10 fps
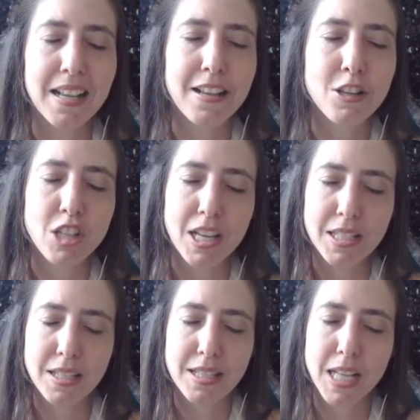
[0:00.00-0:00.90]

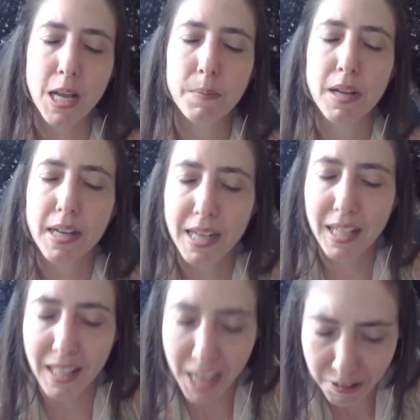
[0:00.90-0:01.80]
sheds some
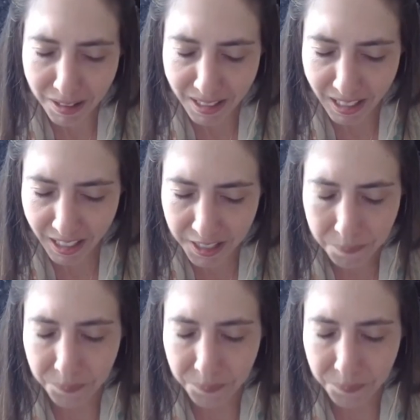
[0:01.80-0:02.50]
clarity